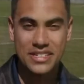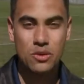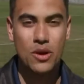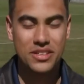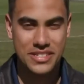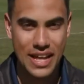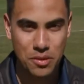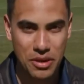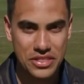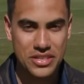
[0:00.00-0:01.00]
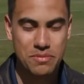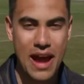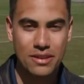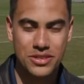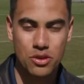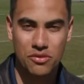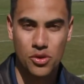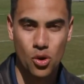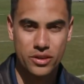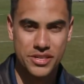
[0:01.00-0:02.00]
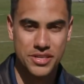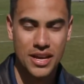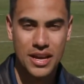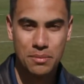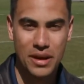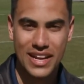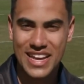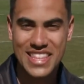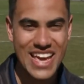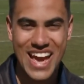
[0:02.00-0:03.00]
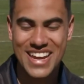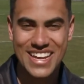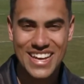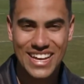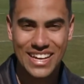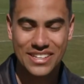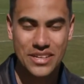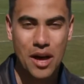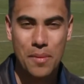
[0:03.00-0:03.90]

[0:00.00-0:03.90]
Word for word: he will celebrate this milestone, of course, but in the end, it's all